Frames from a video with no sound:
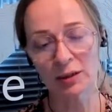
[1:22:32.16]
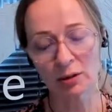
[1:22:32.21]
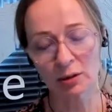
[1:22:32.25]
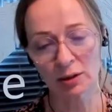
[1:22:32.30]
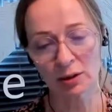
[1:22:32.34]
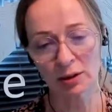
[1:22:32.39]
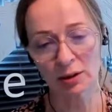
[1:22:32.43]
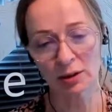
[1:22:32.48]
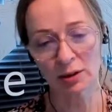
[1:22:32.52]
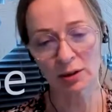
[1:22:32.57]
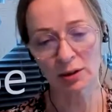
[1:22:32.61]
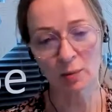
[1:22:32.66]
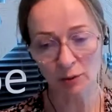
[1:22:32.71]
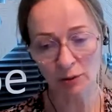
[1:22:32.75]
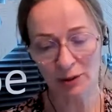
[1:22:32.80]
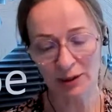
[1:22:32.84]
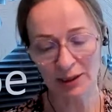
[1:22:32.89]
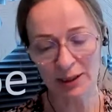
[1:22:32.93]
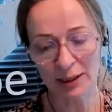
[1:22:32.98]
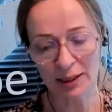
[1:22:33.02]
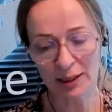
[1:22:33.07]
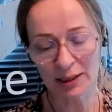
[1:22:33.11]

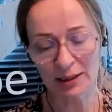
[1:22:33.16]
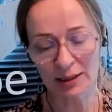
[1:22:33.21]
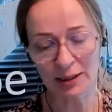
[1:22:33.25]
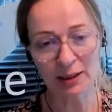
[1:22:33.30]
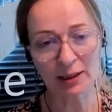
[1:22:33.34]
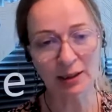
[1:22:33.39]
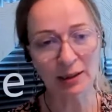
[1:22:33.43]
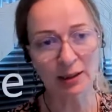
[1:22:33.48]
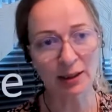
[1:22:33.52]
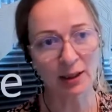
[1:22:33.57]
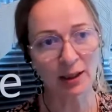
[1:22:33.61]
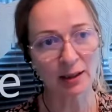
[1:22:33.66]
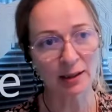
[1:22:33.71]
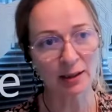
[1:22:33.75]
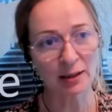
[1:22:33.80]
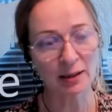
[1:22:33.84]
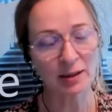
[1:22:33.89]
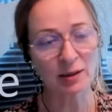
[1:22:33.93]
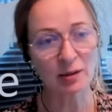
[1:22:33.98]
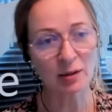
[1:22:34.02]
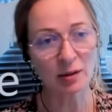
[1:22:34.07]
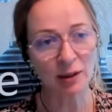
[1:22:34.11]
democracies and
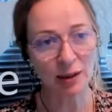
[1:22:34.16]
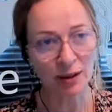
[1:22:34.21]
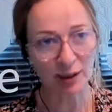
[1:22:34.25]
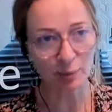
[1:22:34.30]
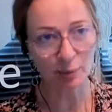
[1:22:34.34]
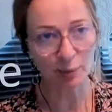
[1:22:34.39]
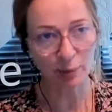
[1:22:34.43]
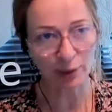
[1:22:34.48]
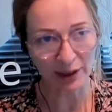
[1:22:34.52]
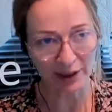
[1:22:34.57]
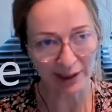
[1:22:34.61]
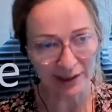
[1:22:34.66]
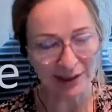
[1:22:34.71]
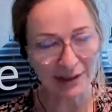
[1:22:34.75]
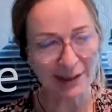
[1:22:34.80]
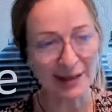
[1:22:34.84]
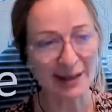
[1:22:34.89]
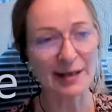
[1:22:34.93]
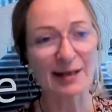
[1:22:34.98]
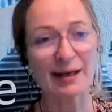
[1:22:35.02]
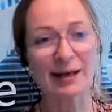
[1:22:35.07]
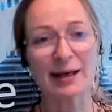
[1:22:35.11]
this brings
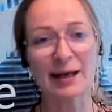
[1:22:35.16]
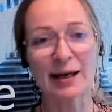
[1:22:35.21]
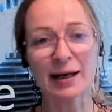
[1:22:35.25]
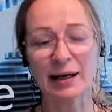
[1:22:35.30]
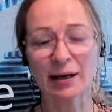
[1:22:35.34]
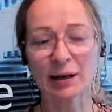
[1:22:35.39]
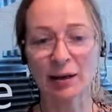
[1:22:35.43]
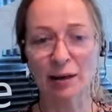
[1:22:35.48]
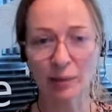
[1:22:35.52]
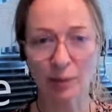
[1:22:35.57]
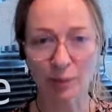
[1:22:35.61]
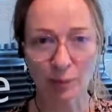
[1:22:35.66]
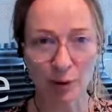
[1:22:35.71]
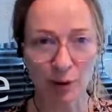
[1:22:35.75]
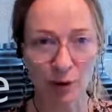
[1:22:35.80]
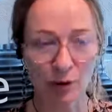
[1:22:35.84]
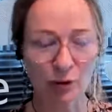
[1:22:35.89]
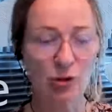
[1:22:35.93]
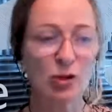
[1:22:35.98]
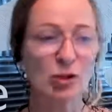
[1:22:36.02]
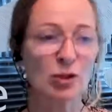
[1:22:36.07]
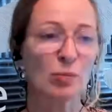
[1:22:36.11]
in again the
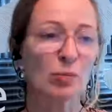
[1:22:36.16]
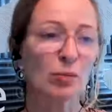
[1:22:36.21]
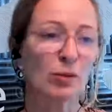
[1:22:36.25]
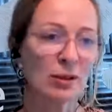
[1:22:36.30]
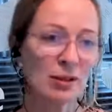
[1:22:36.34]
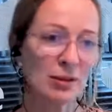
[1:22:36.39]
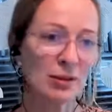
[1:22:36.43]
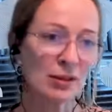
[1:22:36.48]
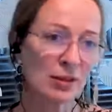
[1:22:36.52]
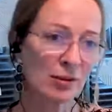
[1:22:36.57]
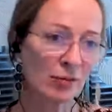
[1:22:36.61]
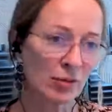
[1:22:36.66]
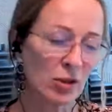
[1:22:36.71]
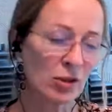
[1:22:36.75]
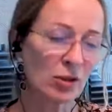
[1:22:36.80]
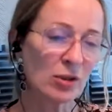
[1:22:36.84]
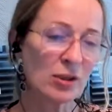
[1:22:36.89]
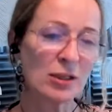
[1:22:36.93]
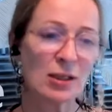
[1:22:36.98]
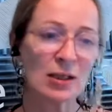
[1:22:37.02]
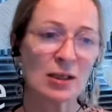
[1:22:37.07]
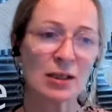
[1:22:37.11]
partnership with civil
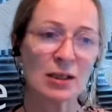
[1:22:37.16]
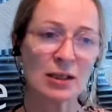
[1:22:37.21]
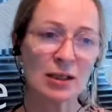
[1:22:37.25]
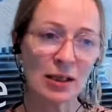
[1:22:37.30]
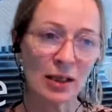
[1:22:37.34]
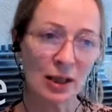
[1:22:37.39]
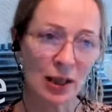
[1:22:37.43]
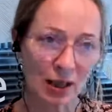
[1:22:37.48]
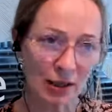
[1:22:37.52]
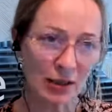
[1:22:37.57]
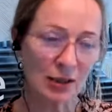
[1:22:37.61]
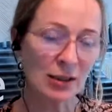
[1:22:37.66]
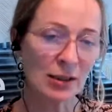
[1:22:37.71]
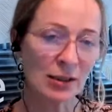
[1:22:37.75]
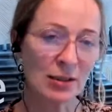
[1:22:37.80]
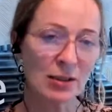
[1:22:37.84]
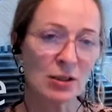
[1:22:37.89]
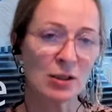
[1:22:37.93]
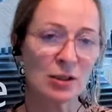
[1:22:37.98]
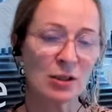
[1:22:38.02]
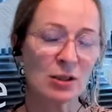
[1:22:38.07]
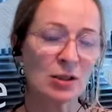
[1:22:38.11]
society and
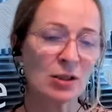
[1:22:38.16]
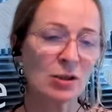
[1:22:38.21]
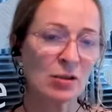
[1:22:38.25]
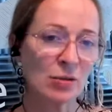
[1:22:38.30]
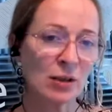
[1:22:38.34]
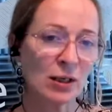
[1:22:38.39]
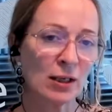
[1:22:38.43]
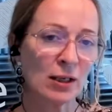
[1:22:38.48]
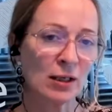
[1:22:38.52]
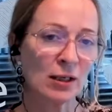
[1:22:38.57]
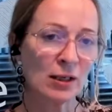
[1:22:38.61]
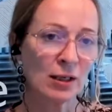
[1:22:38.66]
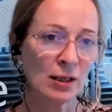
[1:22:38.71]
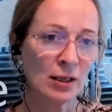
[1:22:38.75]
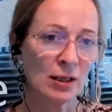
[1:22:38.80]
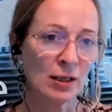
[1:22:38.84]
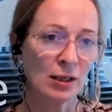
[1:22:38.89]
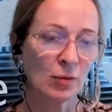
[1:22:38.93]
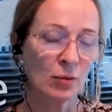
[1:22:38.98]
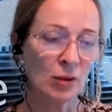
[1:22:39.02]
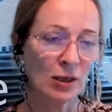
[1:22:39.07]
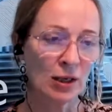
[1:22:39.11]
industry.
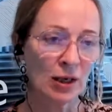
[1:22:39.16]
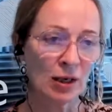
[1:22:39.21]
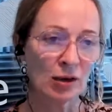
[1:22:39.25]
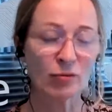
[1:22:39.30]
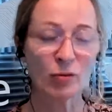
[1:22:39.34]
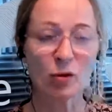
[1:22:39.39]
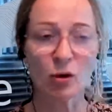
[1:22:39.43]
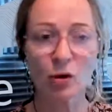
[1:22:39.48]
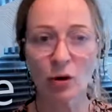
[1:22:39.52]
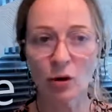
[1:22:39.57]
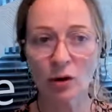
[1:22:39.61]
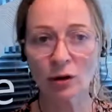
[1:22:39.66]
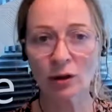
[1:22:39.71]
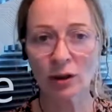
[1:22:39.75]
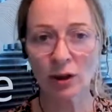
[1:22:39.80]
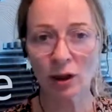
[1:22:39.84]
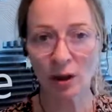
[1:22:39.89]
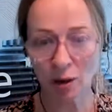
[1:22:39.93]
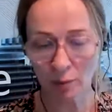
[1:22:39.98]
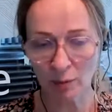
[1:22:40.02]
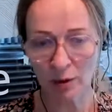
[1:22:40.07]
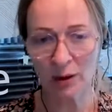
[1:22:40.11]
We have all a
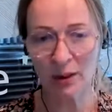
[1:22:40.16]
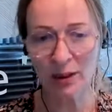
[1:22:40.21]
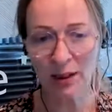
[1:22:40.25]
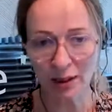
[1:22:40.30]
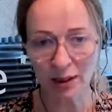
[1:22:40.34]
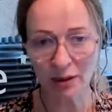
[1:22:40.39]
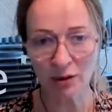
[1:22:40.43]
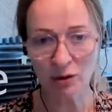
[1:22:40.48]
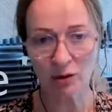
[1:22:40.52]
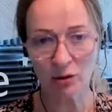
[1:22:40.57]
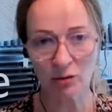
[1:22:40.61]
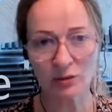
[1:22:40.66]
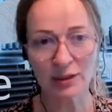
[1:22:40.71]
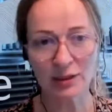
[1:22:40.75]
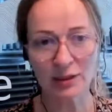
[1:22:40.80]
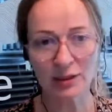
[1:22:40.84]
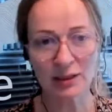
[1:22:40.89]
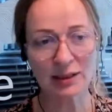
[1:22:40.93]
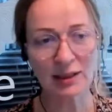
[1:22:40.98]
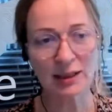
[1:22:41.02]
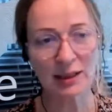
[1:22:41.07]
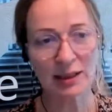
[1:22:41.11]
common
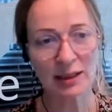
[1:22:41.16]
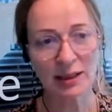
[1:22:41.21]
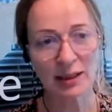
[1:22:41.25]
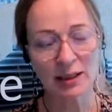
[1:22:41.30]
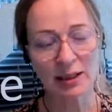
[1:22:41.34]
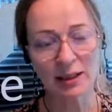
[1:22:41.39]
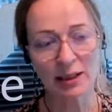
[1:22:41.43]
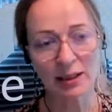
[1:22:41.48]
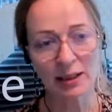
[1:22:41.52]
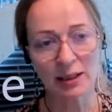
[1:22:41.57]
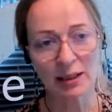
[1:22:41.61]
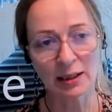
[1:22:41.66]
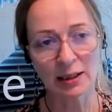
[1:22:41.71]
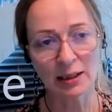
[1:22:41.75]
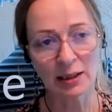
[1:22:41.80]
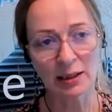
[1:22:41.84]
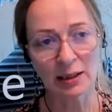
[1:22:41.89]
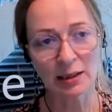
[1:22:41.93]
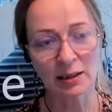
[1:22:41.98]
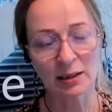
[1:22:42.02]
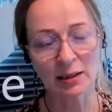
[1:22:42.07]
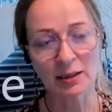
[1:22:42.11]
interest
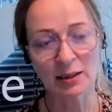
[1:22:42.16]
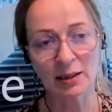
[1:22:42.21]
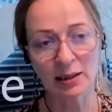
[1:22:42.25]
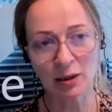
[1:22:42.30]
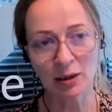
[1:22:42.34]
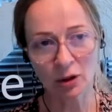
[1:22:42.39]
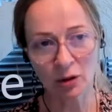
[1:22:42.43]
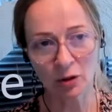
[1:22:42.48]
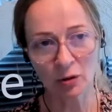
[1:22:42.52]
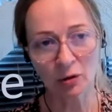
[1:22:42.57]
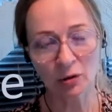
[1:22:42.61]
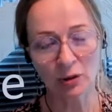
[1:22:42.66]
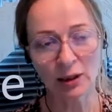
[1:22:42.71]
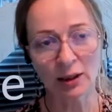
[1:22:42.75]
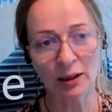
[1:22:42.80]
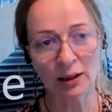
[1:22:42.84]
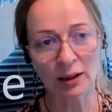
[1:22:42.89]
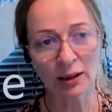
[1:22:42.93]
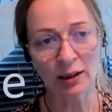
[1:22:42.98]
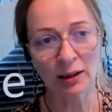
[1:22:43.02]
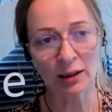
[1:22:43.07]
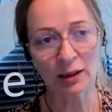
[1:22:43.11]
in
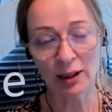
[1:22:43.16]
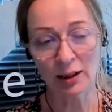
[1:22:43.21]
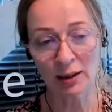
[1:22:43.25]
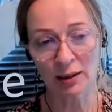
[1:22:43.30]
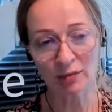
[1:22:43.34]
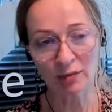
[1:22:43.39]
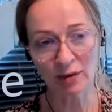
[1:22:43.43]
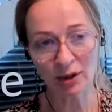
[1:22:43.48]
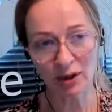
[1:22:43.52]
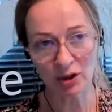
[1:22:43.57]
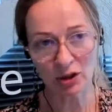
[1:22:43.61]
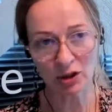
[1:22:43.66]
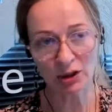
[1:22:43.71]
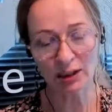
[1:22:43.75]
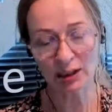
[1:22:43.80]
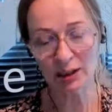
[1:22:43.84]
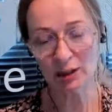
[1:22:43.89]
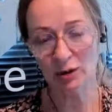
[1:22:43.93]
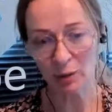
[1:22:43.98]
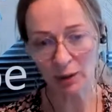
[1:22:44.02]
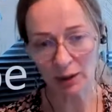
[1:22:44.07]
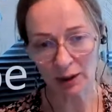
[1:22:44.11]
securing and eventually
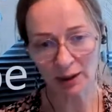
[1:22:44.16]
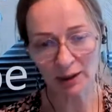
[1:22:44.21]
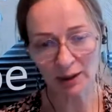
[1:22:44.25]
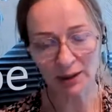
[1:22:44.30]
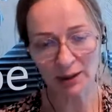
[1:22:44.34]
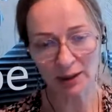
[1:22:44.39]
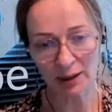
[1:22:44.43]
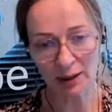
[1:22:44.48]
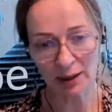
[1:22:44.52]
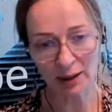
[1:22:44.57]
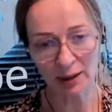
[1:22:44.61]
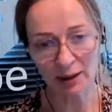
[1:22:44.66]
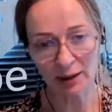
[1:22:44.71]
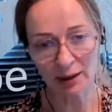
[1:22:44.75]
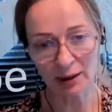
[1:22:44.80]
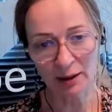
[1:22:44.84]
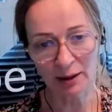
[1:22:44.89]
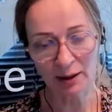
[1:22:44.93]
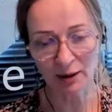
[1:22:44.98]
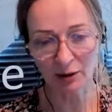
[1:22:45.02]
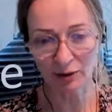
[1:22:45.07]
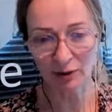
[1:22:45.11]
advancing
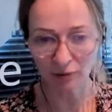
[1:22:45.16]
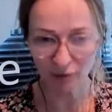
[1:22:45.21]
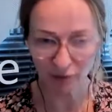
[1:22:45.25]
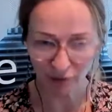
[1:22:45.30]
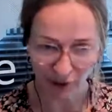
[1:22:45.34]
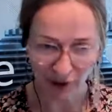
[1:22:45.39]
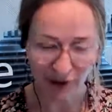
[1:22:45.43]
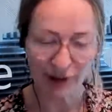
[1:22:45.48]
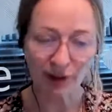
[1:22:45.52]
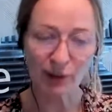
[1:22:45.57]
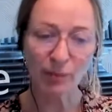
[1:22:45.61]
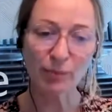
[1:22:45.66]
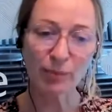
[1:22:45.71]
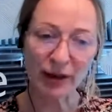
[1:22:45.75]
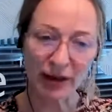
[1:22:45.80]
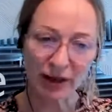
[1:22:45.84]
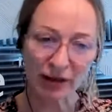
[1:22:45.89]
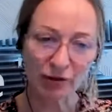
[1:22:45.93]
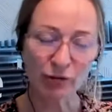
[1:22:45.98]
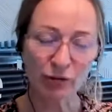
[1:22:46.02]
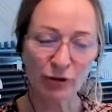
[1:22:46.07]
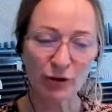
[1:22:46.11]
and fighting
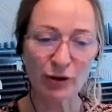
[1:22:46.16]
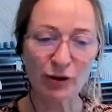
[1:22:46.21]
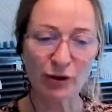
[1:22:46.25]
back for